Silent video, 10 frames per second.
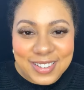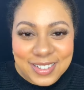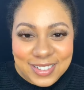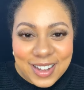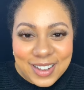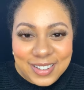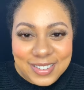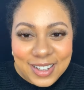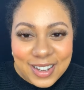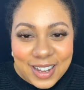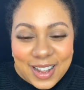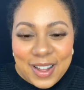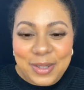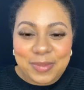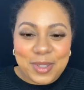This is nice.
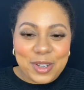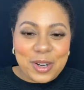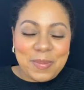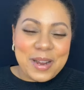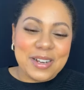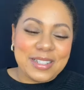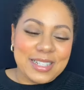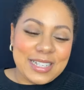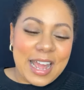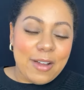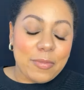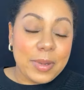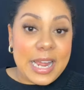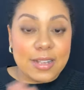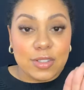It's a good comparison to have.
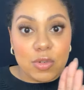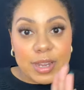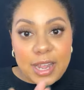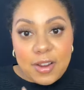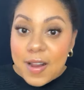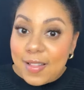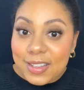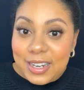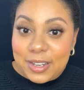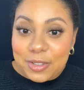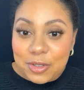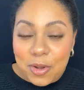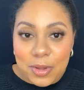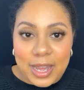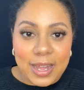But yeah, so get your LED
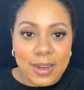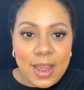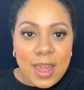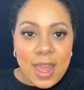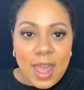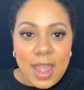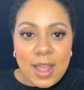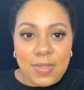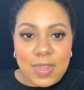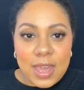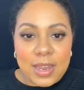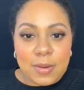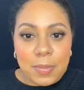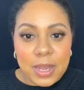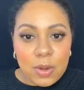control kit and
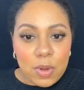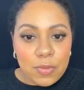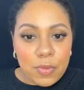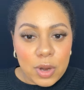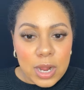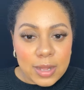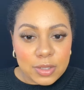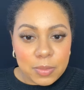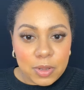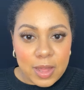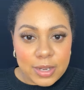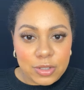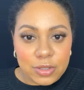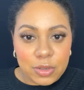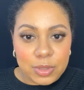then pick what 4 Gossamer
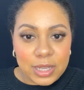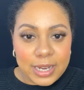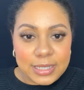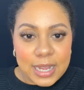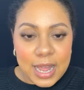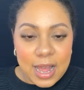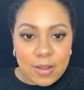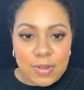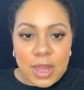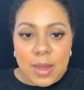lashes you would like to have.